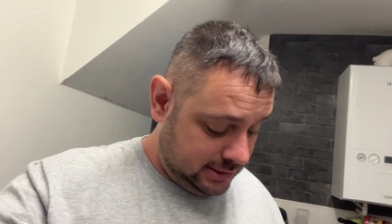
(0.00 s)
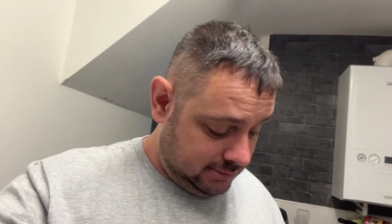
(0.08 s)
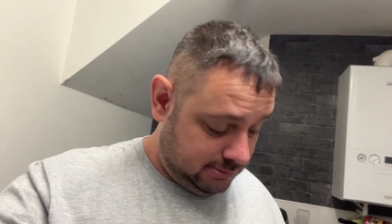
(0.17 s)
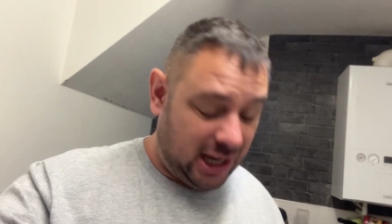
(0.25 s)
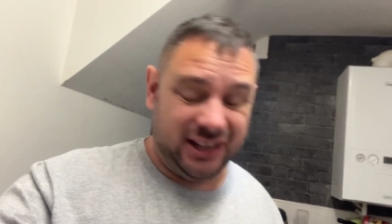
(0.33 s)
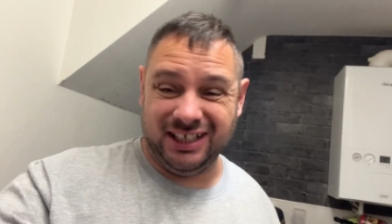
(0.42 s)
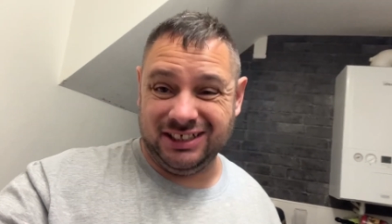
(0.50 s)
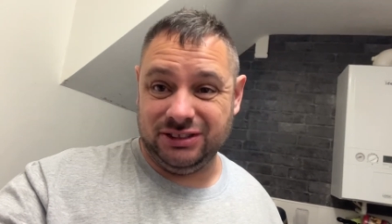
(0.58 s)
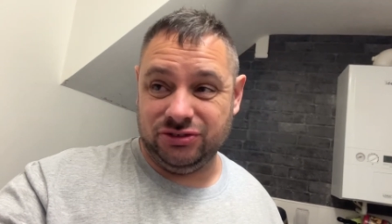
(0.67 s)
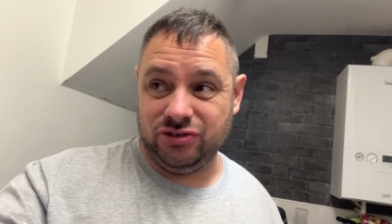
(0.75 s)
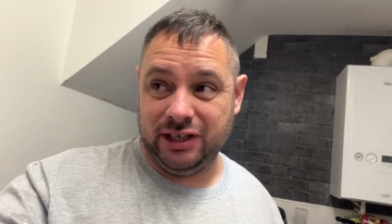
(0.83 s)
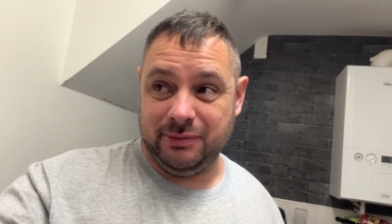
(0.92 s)
But I think she was
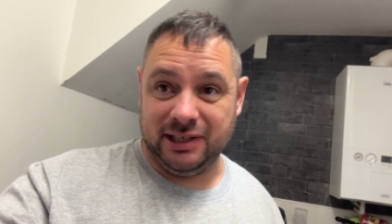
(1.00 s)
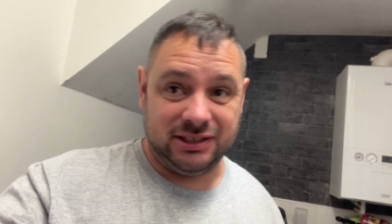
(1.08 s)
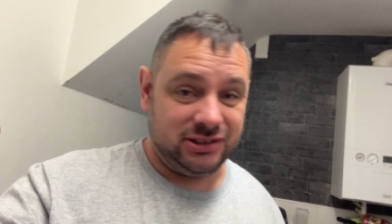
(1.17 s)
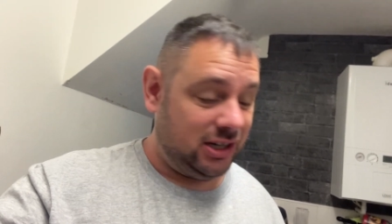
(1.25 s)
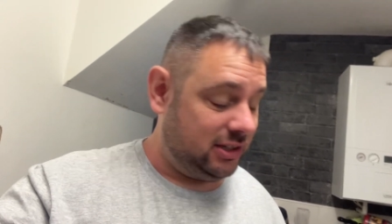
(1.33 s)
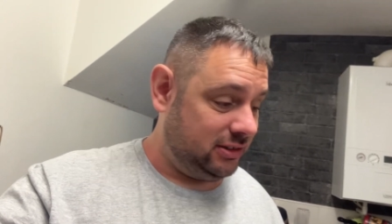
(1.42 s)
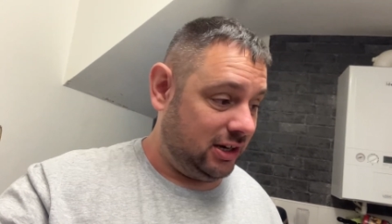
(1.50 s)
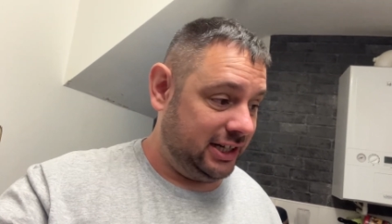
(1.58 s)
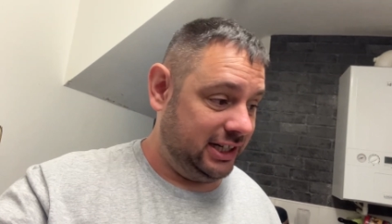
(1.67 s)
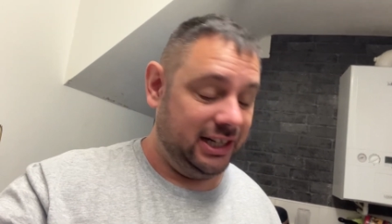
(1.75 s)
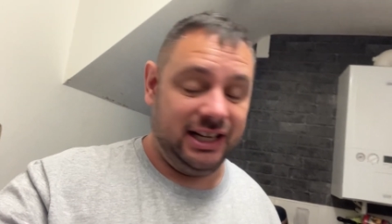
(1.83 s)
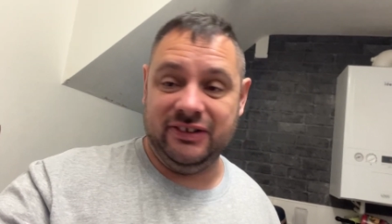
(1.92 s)
dreaming because I, I
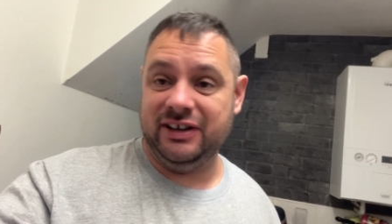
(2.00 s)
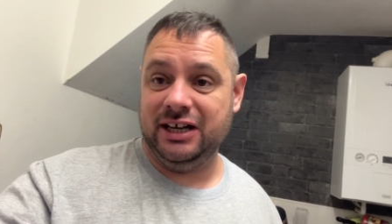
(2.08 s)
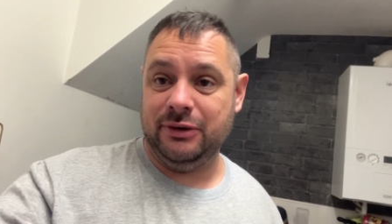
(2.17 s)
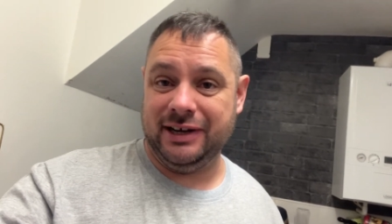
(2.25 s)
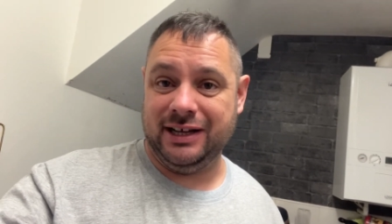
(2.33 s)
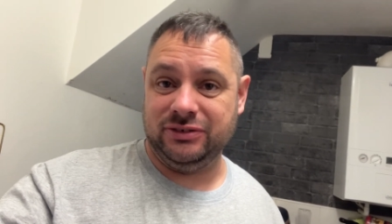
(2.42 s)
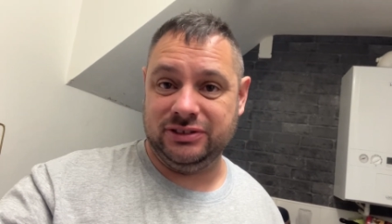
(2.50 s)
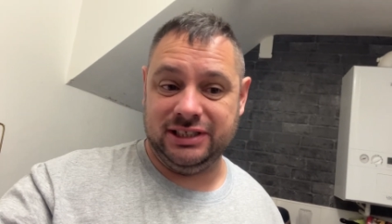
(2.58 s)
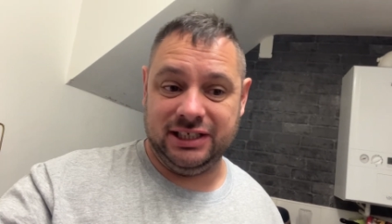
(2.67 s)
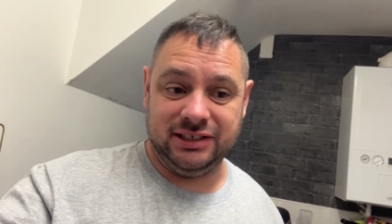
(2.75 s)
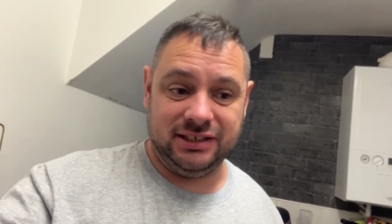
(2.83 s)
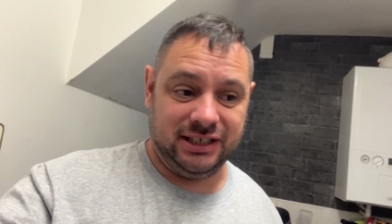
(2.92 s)
didn't hear it. No one else
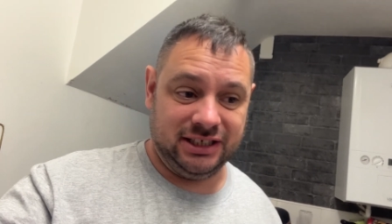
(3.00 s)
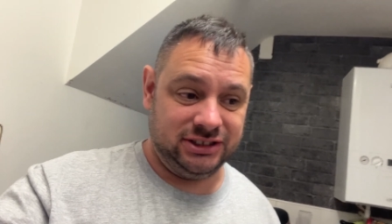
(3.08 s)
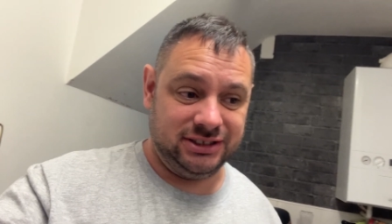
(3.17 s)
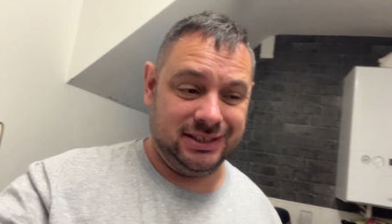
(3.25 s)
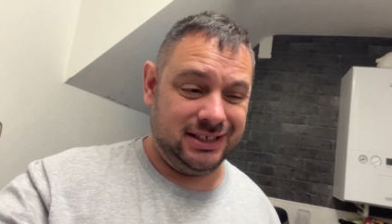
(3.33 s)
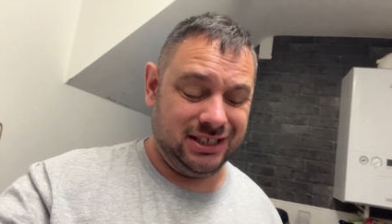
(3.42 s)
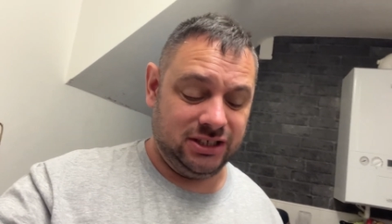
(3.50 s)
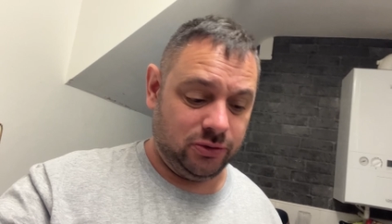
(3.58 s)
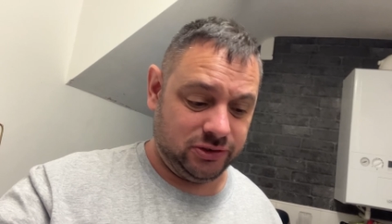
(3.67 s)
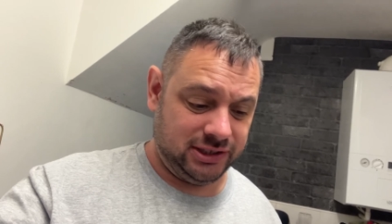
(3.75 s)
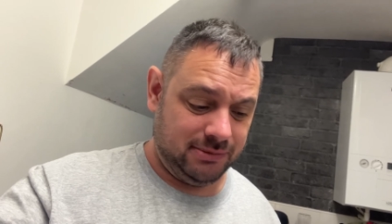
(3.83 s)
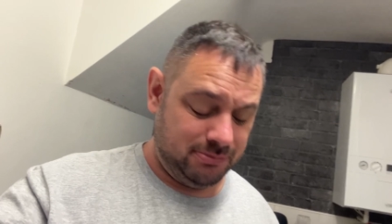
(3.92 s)
did. And she said the
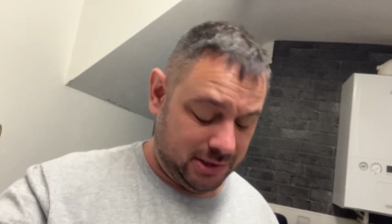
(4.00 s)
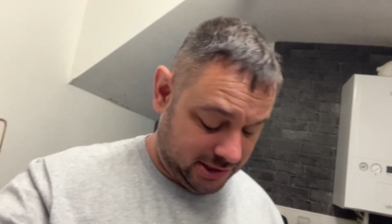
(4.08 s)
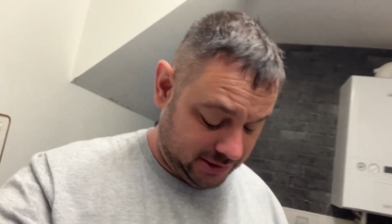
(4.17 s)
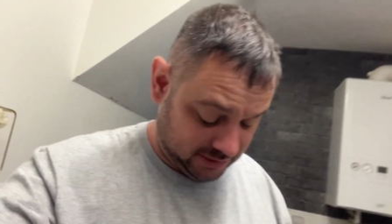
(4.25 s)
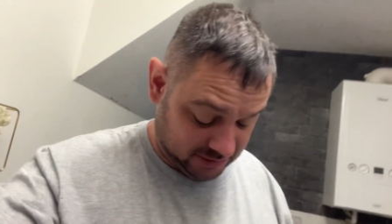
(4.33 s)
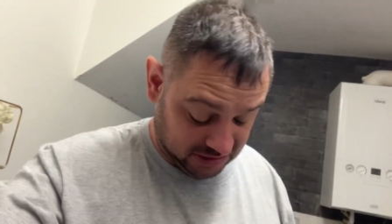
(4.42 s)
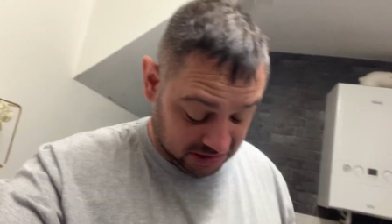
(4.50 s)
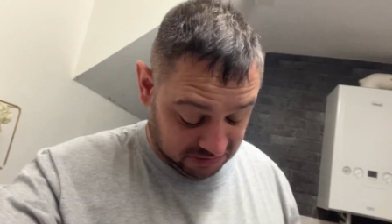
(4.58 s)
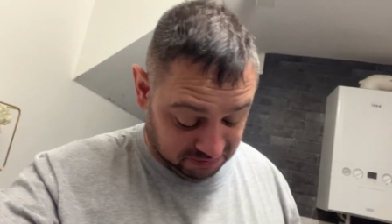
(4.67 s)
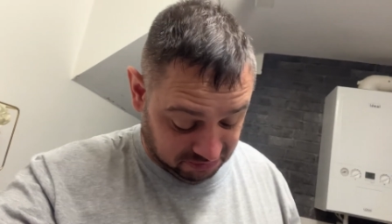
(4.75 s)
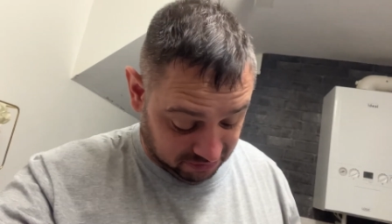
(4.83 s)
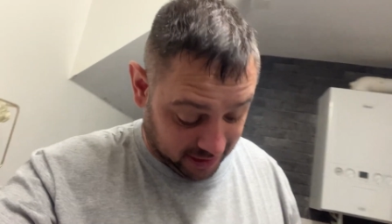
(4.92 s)
dogs didn't bark. So
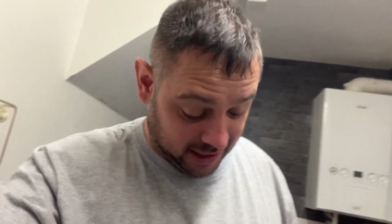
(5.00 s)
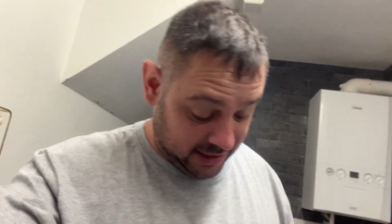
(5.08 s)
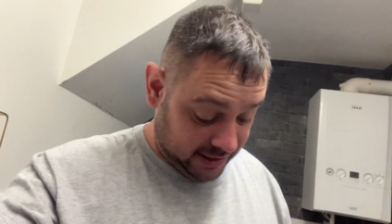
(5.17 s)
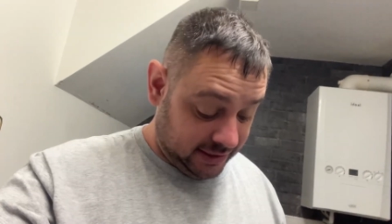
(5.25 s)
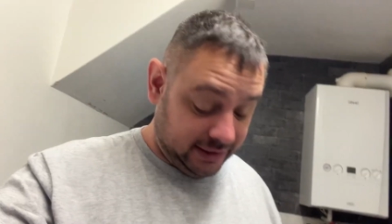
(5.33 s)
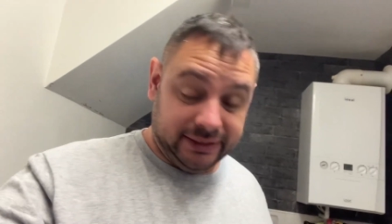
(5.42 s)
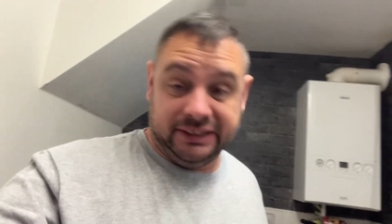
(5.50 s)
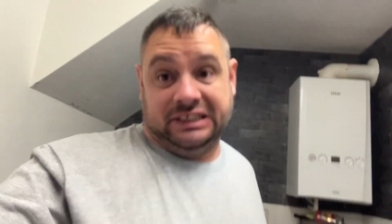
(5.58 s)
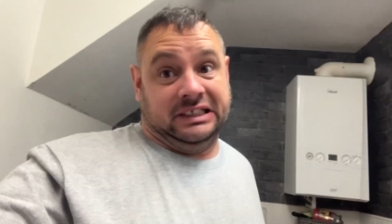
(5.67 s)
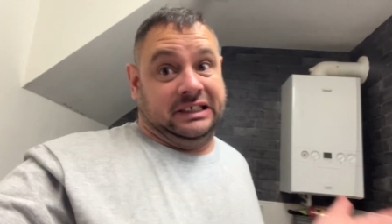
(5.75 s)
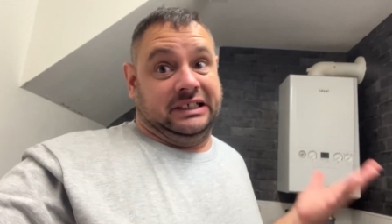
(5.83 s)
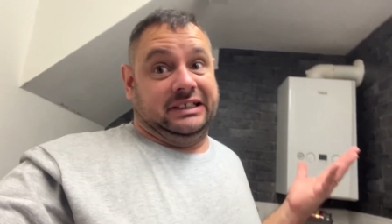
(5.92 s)

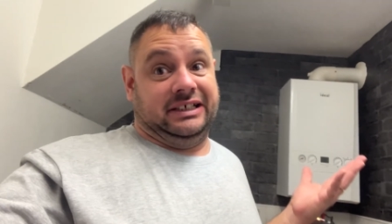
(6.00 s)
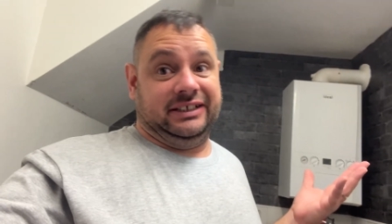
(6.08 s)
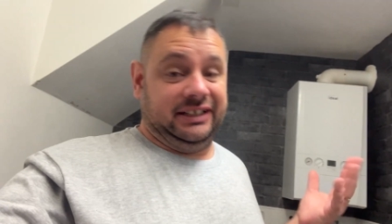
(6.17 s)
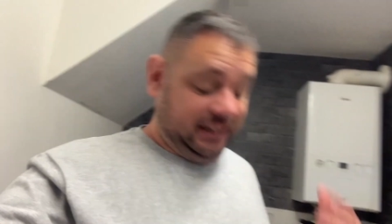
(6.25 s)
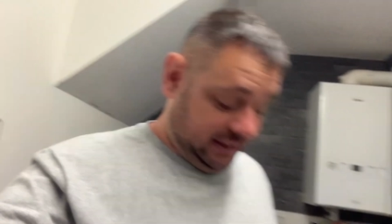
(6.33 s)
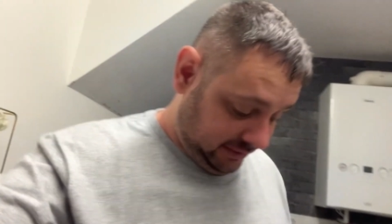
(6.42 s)
I don't know.